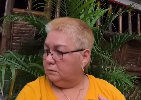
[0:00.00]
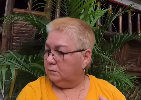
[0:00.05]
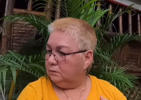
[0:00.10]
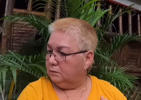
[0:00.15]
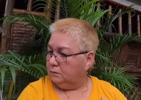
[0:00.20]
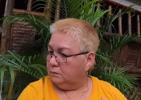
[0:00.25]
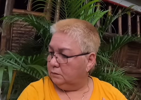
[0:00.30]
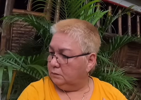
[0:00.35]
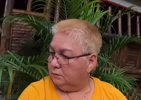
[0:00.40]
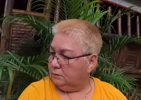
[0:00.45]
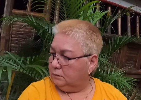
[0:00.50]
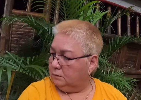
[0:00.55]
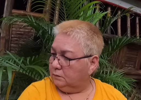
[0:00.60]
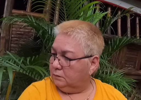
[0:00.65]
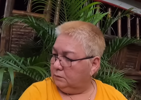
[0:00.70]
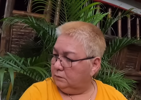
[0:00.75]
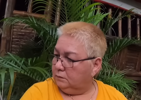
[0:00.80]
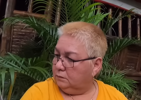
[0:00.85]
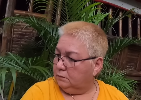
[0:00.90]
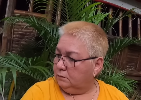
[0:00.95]

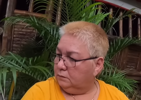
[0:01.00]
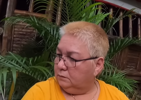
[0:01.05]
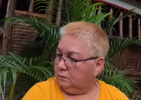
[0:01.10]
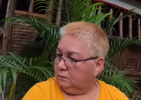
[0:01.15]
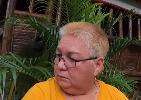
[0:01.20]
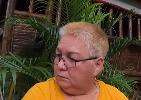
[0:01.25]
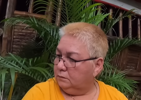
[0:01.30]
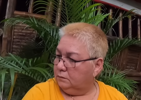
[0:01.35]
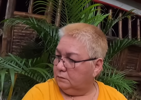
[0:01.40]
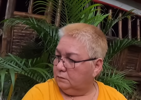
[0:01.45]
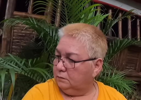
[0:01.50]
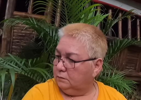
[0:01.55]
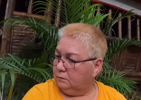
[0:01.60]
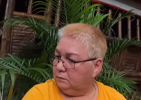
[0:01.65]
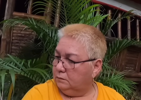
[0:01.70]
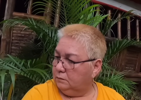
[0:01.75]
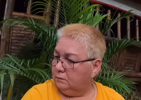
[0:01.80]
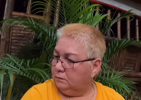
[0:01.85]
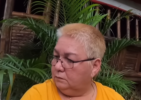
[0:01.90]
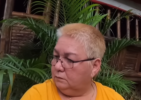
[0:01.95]

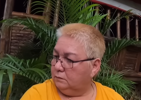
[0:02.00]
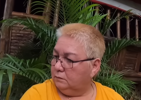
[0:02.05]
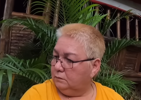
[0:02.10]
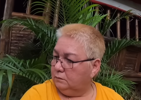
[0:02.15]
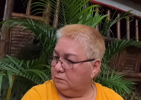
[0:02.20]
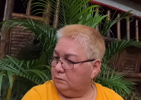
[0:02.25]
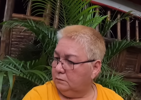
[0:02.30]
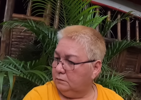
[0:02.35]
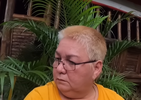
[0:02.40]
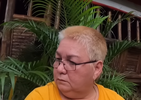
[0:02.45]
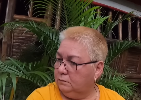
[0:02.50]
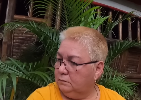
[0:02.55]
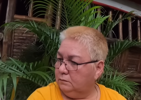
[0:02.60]
No one is speaking in this clip.